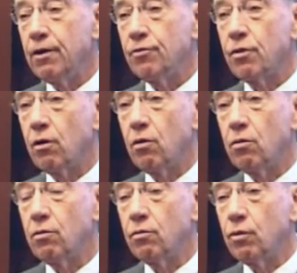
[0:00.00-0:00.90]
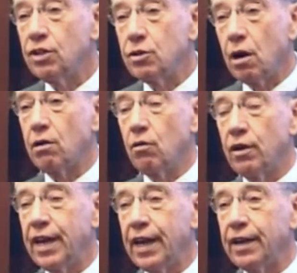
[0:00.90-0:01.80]
So we started
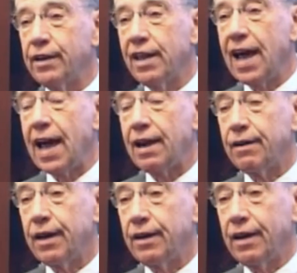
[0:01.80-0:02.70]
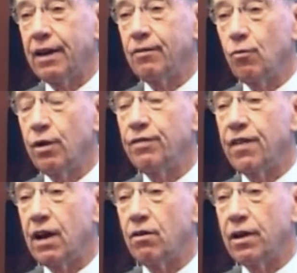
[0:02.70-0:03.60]
looking into that, and then we
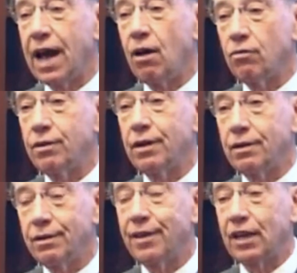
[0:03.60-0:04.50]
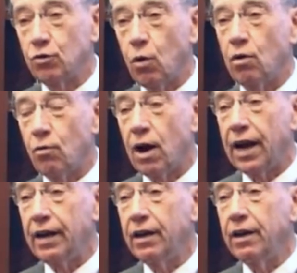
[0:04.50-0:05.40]
found out that things weren't right.